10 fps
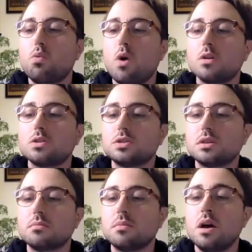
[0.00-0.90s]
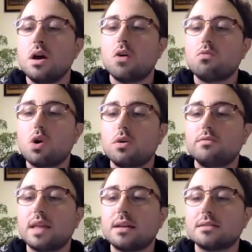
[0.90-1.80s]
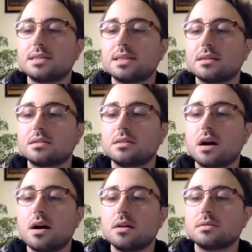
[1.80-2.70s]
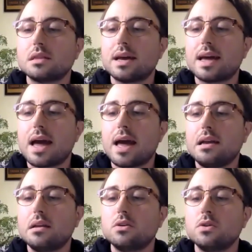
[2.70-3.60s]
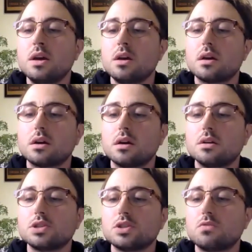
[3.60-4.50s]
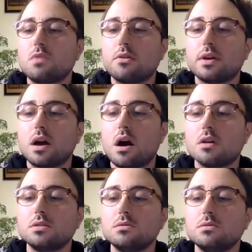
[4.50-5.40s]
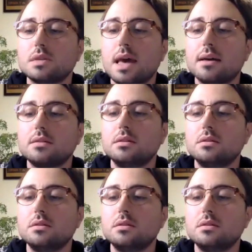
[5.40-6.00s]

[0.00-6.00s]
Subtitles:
I watched them, a row of dancing stars, like a halo concussion round a cartoon's head.